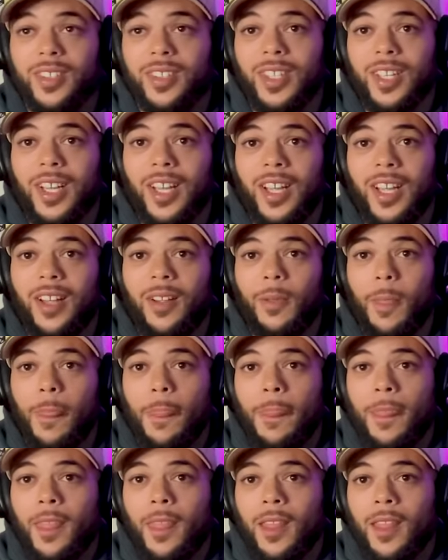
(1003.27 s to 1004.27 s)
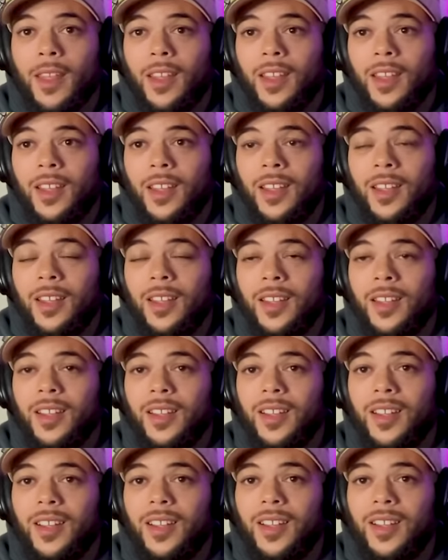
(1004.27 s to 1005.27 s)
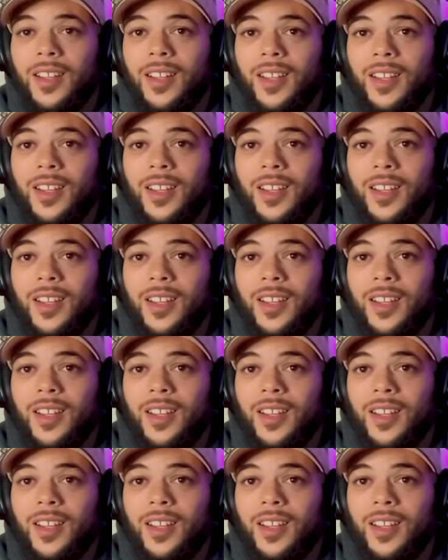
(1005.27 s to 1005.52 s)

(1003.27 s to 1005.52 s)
(silent)